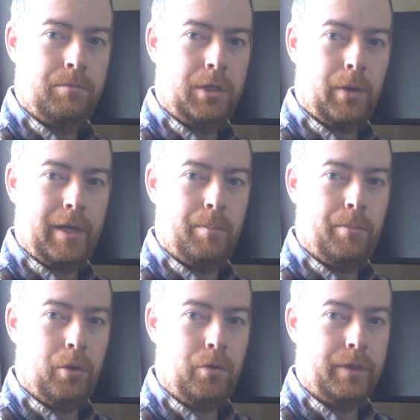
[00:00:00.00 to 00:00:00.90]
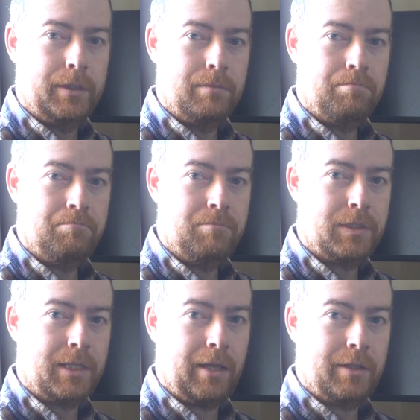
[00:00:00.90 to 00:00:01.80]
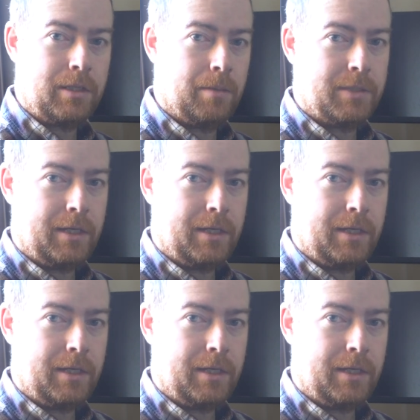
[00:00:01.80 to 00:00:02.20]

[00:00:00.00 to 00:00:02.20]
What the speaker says: go ahead and pour and see how this comes